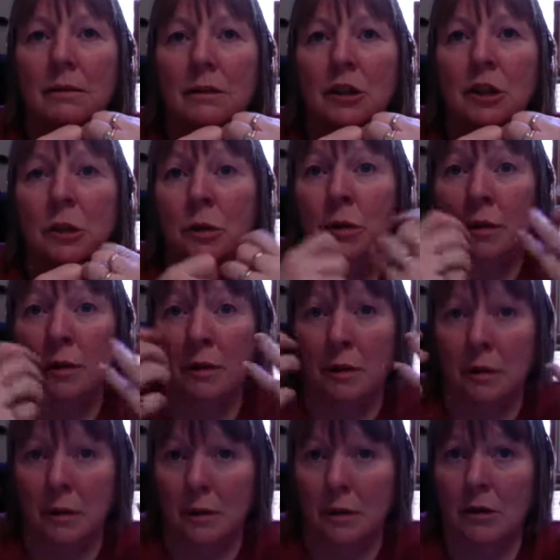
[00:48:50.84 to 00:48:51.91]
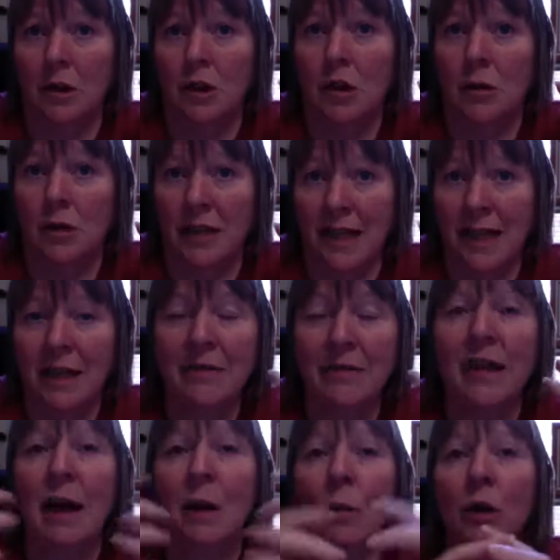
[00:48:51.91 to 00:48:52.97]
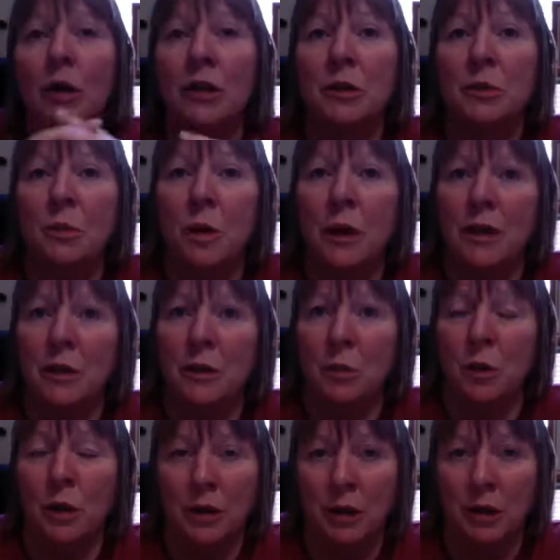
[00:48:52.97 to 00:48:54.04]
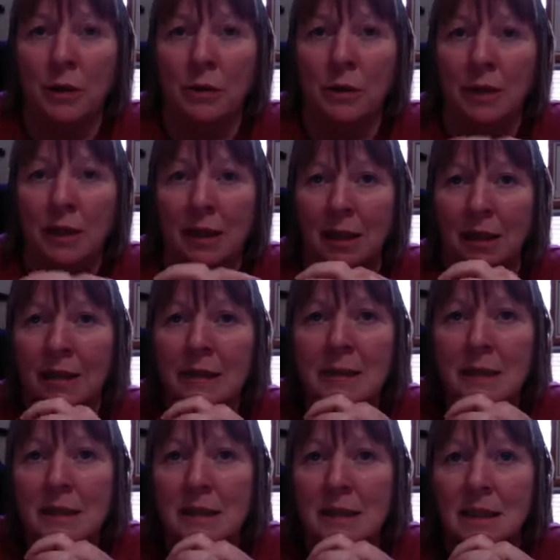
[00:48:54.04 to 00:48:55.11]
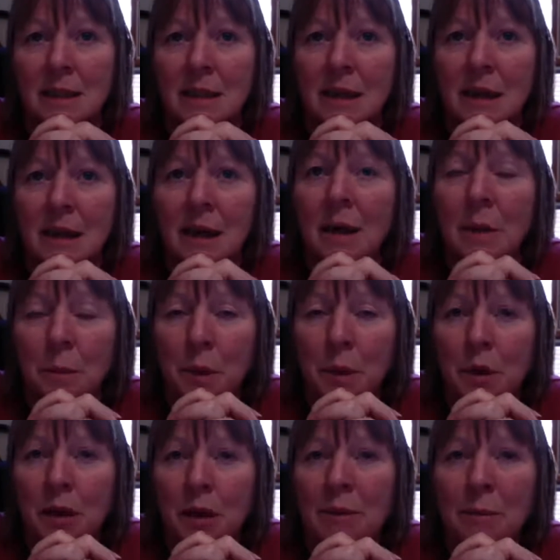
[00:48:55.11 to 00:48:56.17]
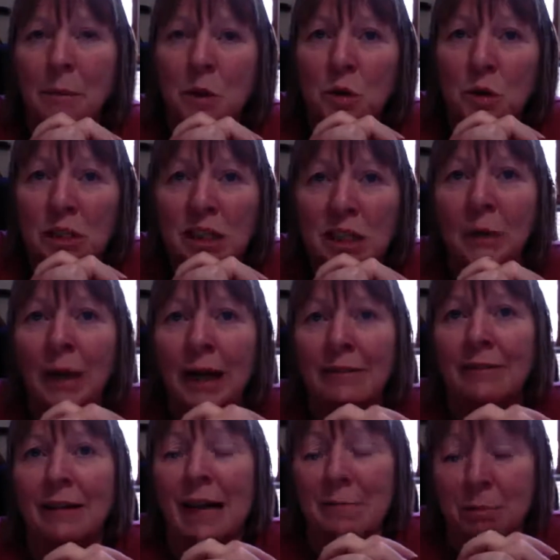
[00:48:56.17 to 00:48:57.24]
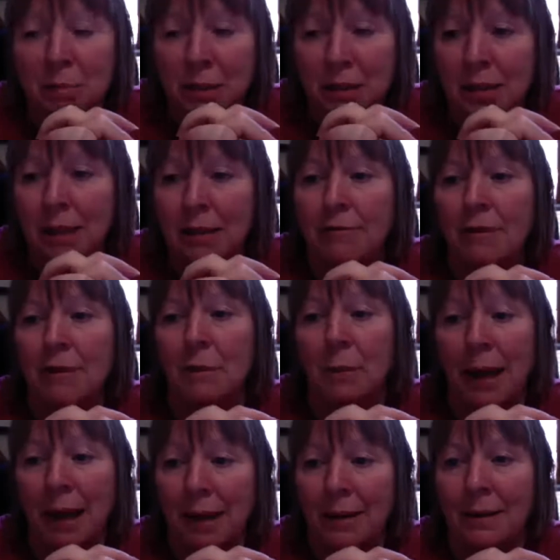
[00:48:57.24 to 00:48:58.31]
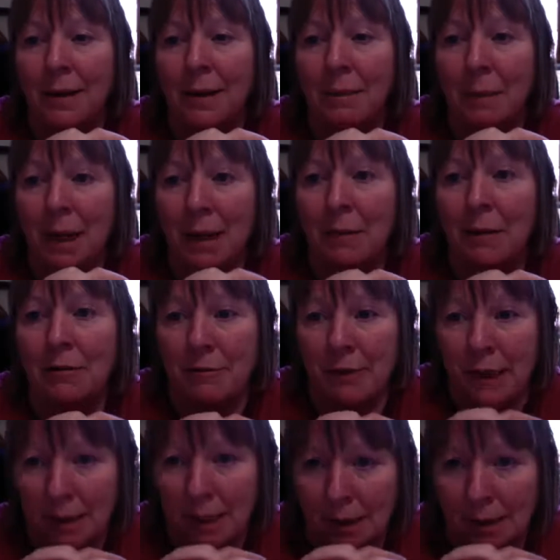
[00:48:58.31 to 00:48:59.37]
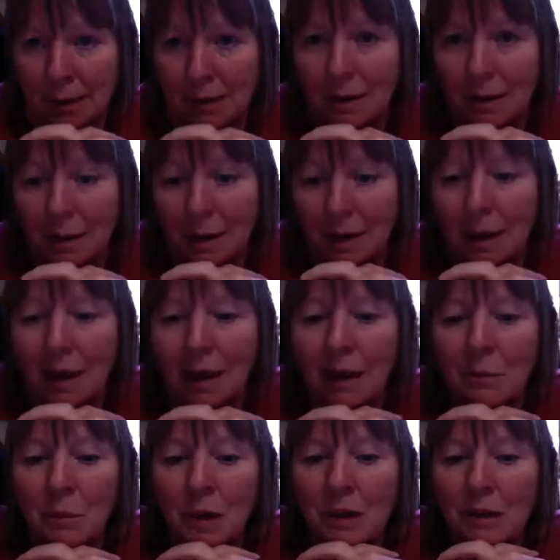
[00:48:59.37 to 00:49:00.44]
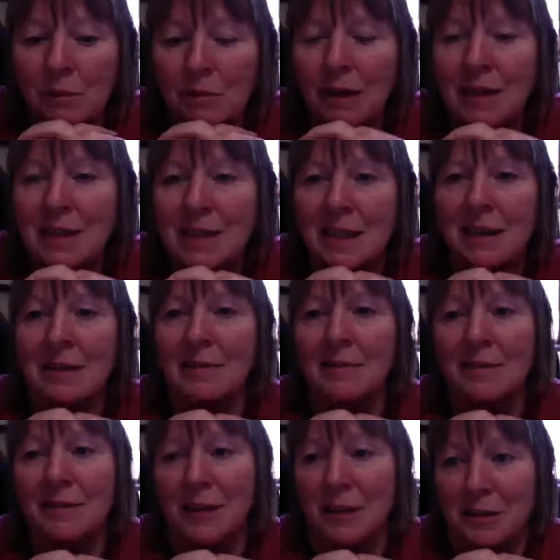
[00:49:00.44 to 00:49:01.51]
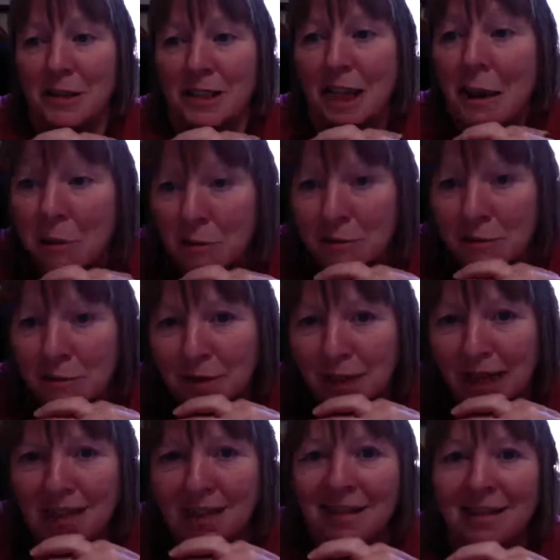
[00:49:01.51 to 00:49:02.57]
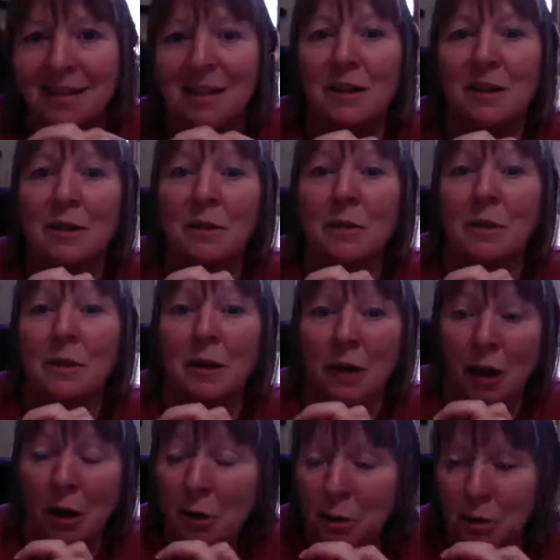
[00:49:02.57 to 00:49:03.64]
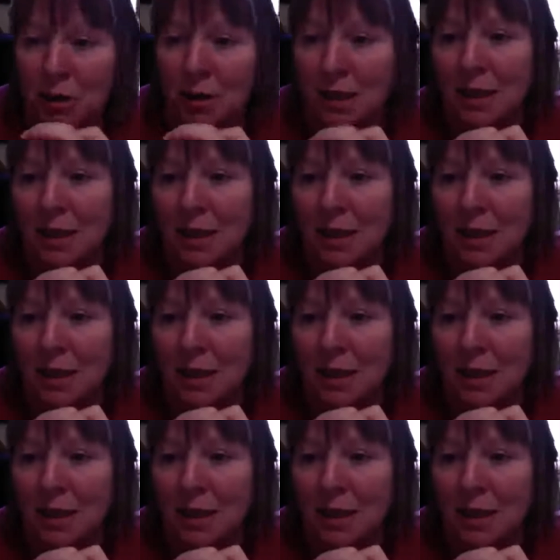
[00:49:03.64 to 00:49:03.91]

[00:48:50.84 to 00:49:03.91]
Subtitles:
to think of that word when you're working with clients, but also have empathy for the pain they may be feeling. And when you're facing up for yourself, then you know that